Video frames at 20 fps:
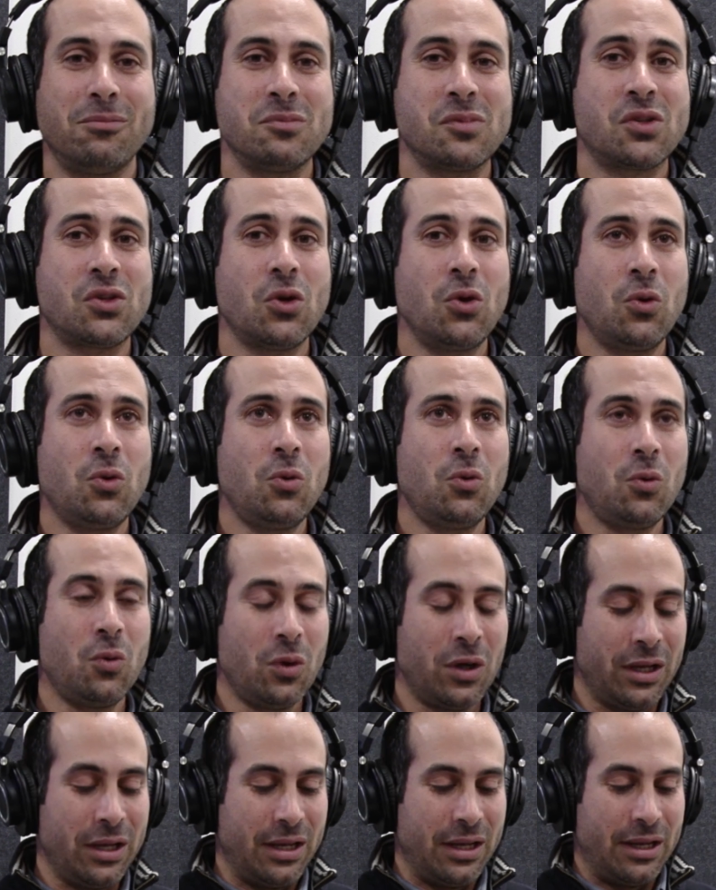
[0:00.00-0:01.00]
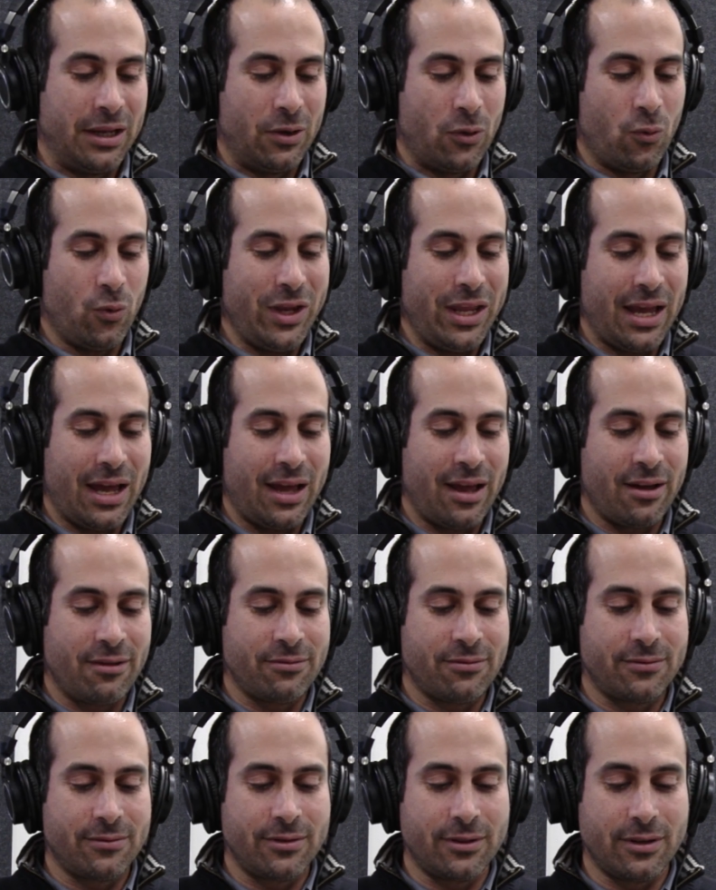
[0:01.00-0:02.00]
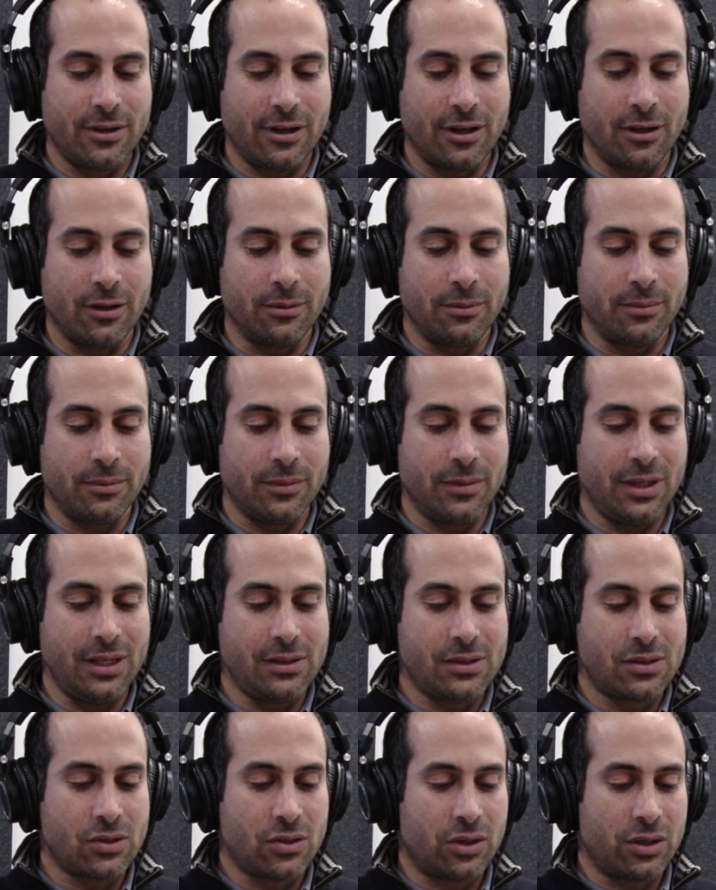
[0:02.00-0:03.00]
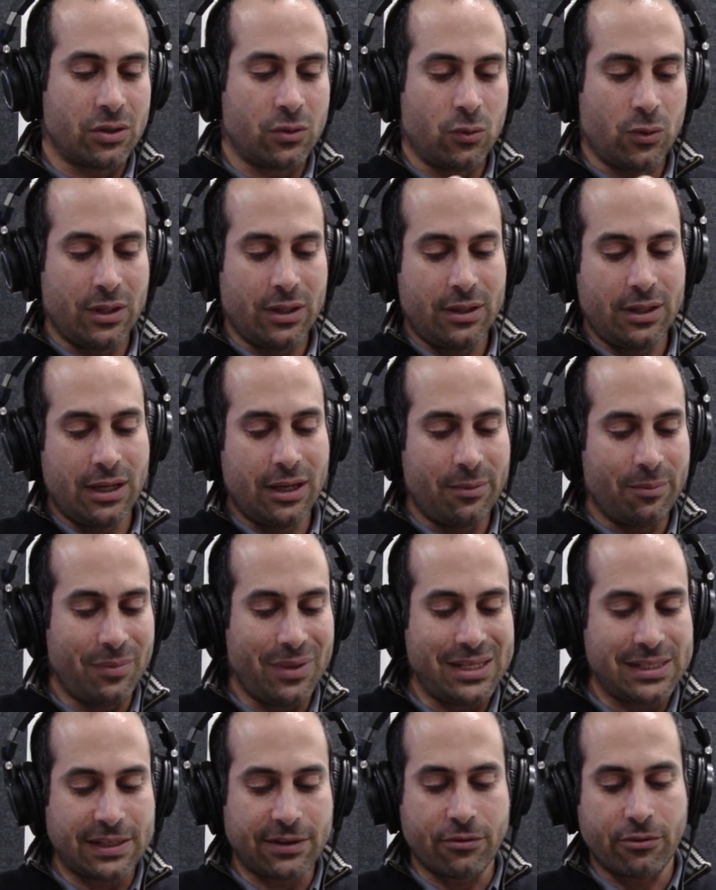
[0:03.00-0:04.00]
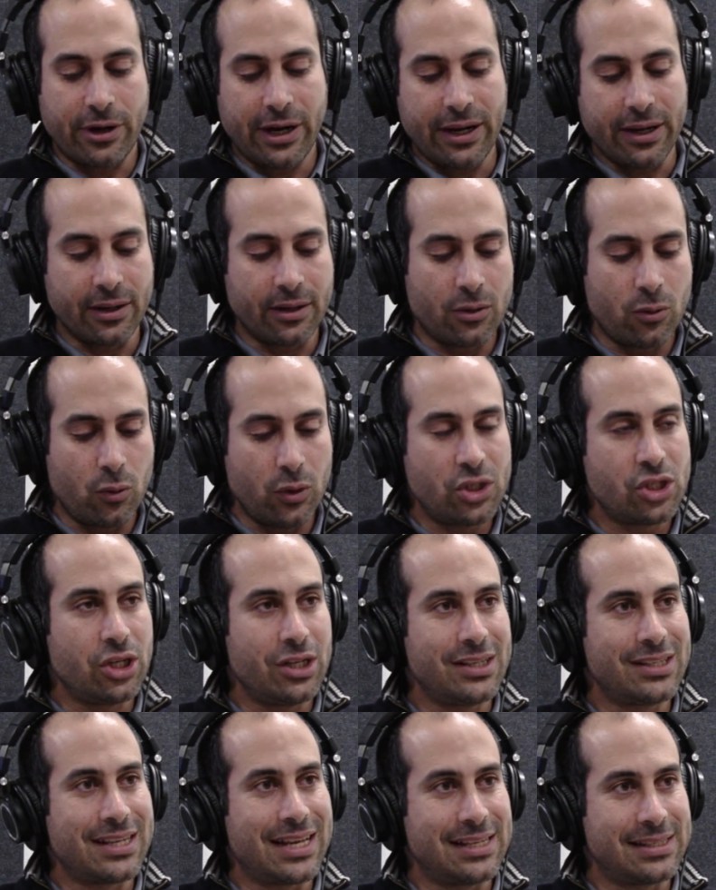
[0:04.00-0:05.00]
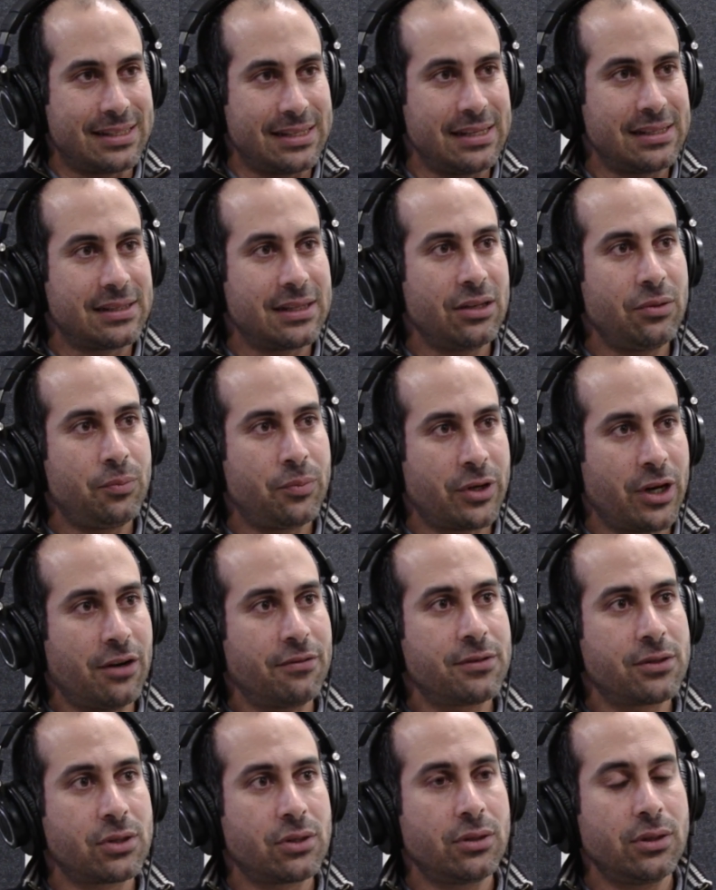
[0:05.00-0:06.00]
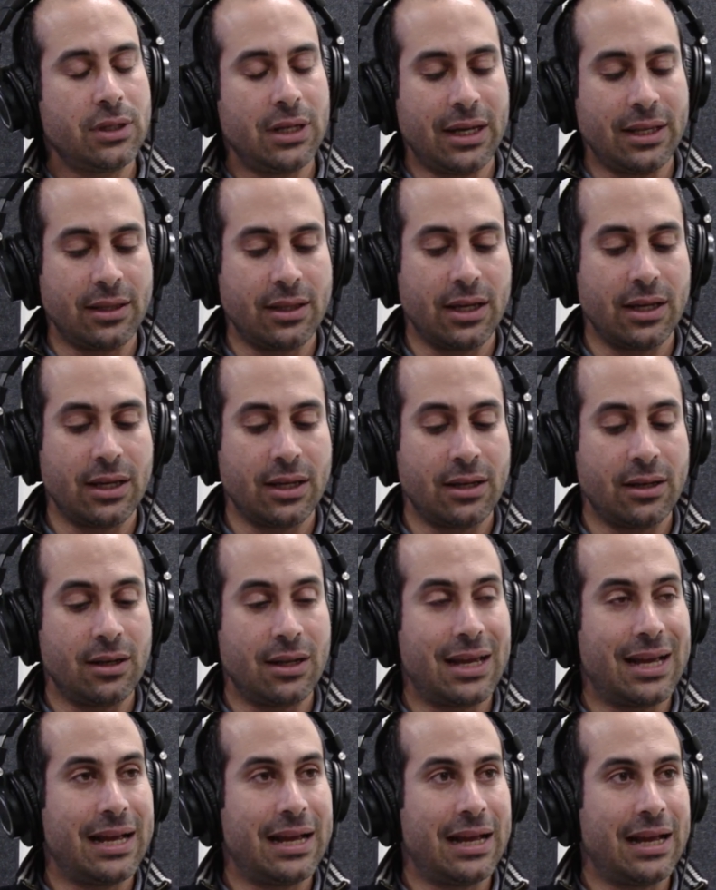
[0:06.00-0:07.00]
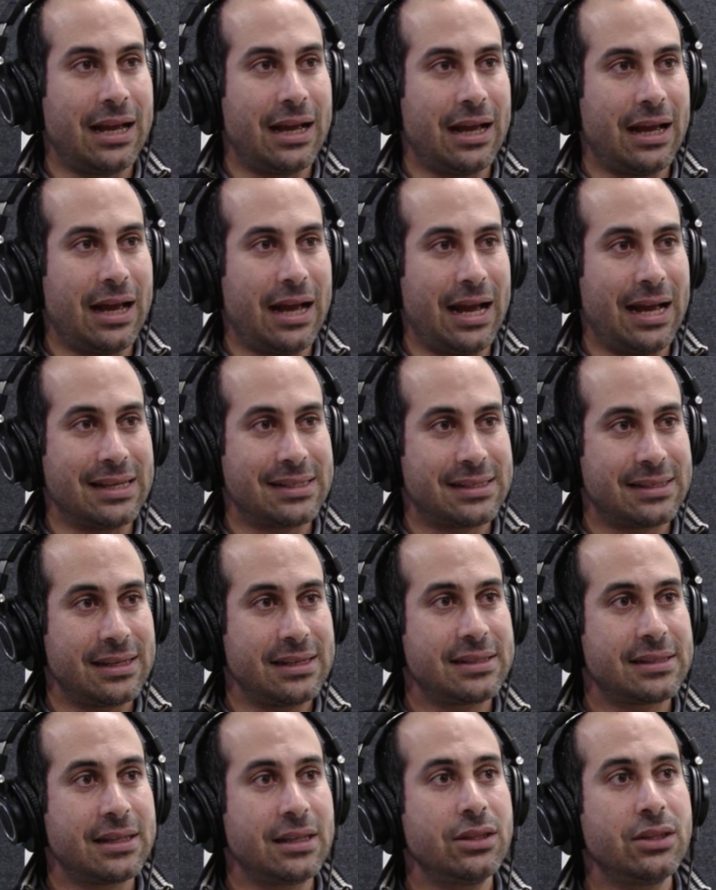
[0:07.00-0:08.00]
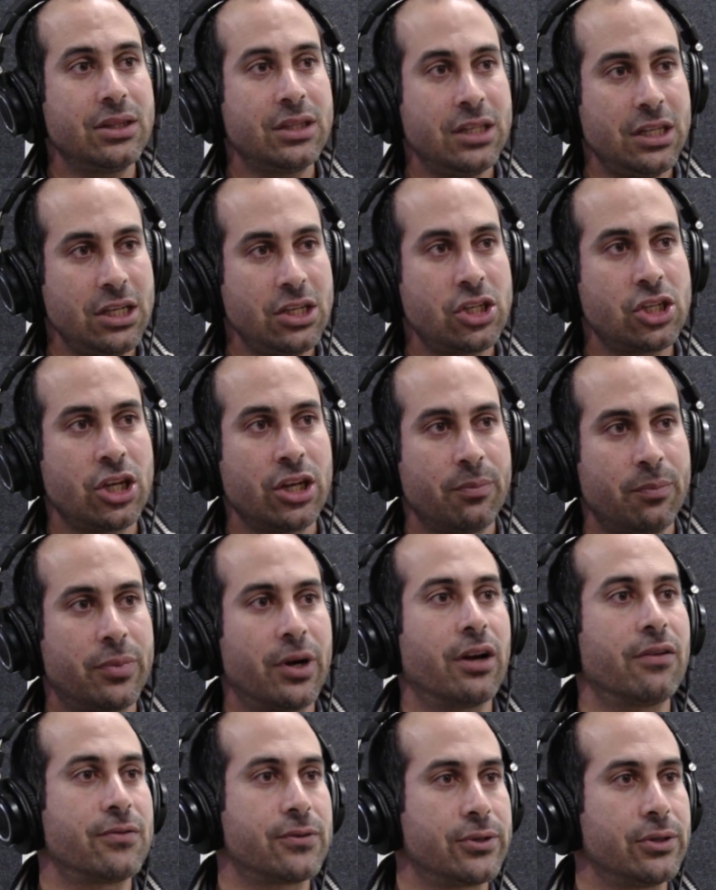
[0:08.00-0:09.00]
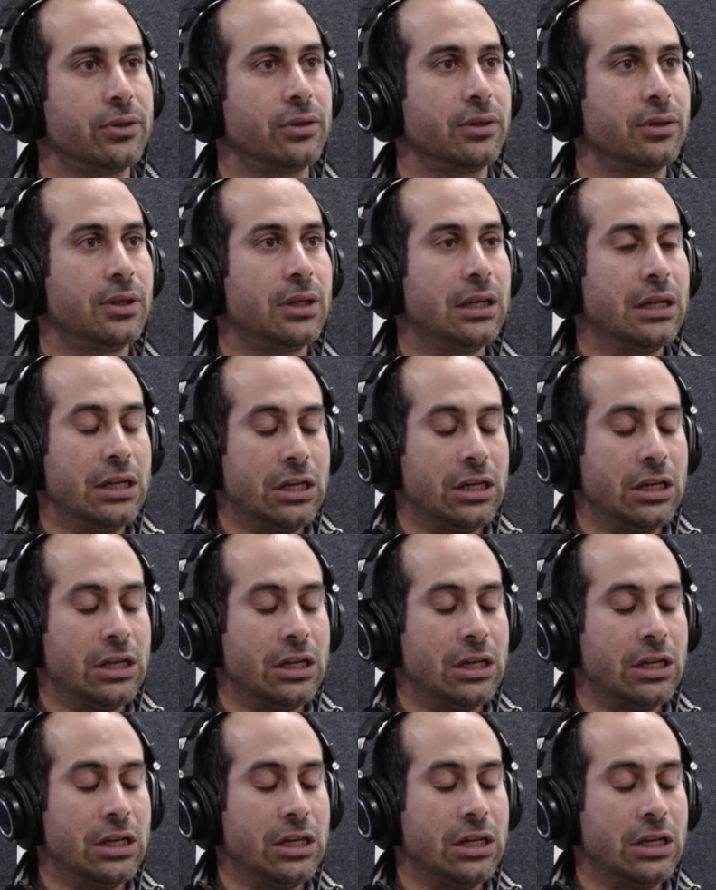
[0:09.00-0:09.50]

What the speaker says: So we have, let's start with the basic rank, which is assistant professor and then assistant teaching professor.